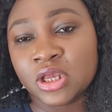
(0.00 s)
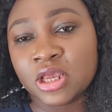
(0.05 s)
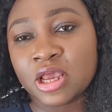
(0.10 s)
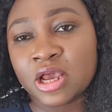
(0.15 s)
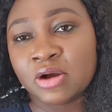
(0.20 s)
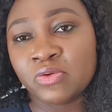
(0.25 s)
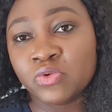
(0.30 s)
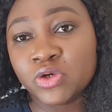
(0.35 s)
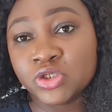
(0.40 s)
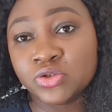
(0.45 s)

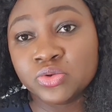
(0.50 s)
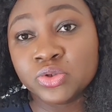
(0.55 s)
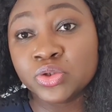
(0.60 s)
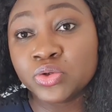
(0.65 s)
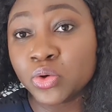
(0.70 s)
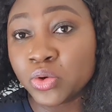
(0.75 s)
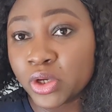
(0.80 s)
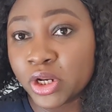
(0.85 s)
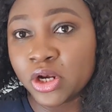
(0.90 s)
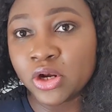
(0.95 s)
which will
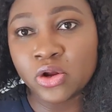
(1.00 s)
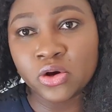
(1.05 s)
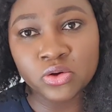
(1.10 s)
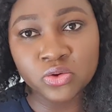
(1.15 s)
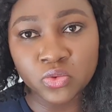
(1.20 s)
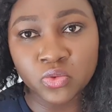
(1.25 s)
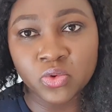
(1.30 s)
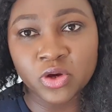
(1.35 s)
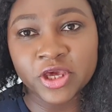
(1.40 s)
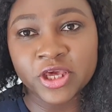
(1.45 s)
go a
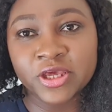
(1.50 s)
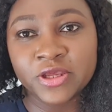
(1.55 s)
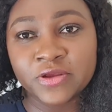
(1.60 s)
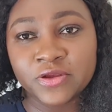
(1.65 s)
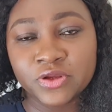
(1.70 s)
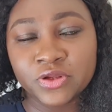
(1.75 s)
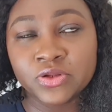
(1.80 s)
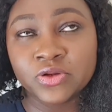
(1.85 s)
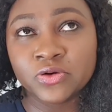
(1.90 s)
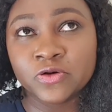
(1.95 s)
long way,
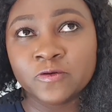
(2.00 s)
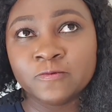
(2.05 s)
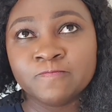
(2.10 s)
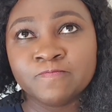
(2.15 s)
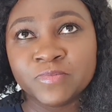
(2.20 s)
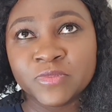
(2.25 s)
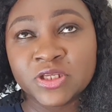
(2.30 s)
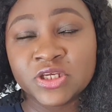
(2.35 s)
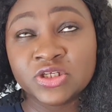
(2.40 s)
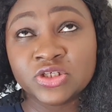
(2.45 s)
you know,
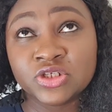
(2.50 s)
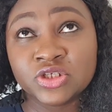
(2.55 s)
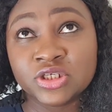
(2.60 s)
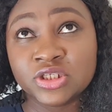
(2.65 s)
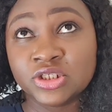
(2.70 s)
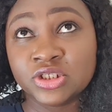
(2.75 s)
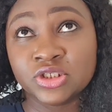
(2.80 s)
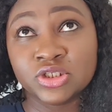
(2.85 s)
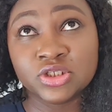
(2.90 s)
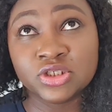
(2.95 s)

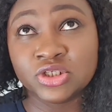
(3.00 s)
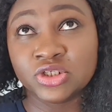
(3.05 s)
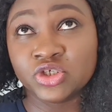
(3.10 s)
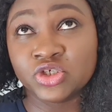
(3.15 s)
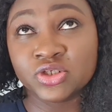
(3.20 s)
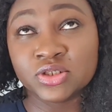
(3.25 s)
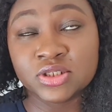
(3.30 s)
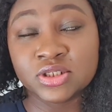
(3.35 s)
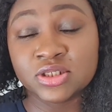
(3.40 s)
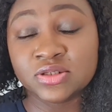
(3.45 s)
in
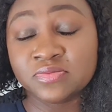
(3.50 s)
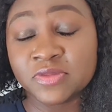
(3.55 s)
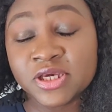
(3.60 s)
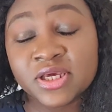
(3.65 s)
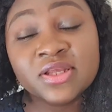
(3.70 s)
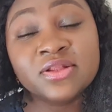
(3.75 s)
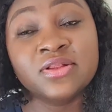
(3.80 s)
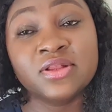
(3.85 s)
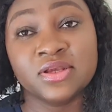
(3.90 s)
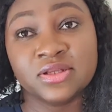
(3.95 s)
just
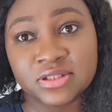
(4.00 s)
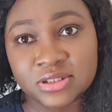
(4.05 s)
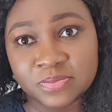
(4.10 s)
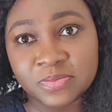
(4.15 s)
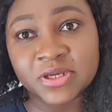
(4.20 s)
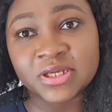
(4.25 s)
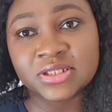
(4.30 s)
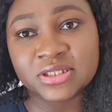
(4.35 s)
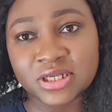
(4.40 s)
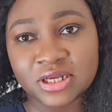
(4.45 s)
making things
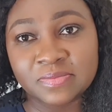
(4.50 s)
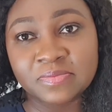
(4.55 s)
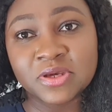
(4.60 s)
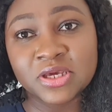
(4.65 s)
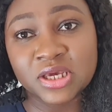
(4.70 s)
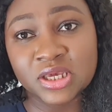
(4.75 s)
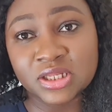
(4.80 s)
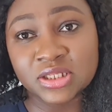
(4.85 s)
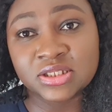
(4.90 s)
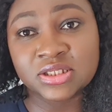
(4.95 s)
better,
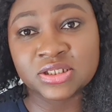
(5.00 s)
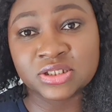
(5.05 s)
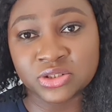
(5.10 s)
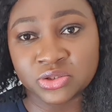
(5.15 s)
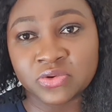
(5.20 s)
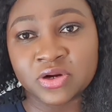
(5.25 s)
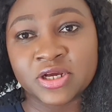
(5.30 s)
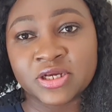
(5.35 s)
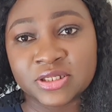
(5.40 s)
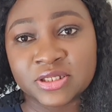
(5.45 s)
making things
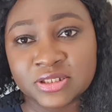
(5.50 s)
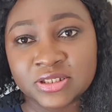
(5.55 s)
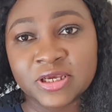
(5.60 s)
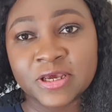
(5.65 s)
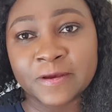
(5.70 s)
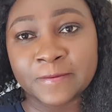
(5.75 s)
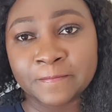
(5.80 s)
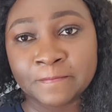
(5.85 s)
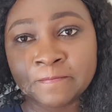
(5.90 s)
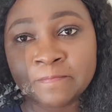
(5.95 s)
right.
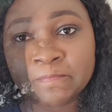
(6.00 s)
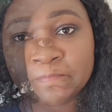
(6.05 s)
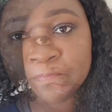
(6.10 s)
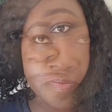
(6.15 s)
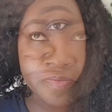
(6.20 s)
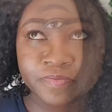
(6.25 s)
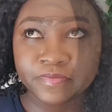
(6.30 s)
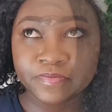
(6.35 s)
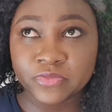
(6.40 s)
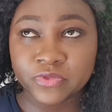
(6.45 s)

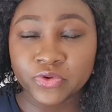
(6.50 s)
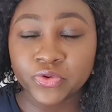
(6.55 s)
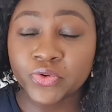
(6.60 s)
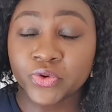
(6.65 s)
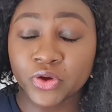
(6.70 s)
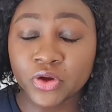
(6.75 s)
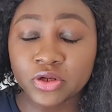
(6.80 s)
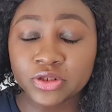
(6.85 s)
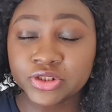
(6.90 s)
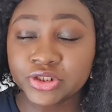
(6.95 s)
Yeah, we'll
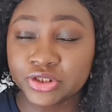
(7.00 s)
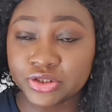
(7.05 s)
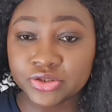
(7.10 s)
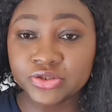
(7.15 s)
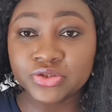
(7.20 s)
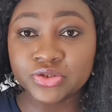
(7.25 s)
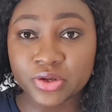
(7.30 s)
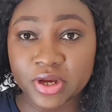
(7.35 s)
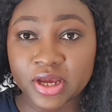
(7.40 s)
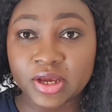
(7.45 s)

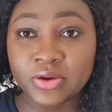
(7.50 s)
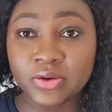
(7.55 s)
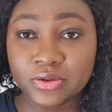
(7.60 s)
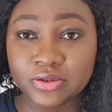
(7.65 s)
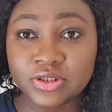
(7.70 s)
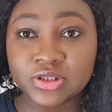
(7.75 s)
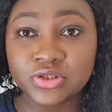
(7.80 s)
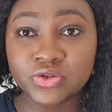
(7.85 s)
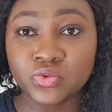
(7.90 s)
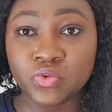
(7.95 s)
continue to echo
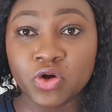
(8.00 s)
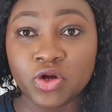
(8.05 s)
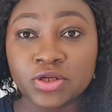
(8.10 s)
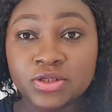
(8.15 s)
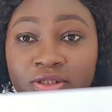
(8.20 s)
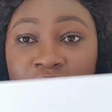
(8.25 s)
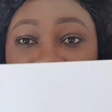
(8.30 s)
these words: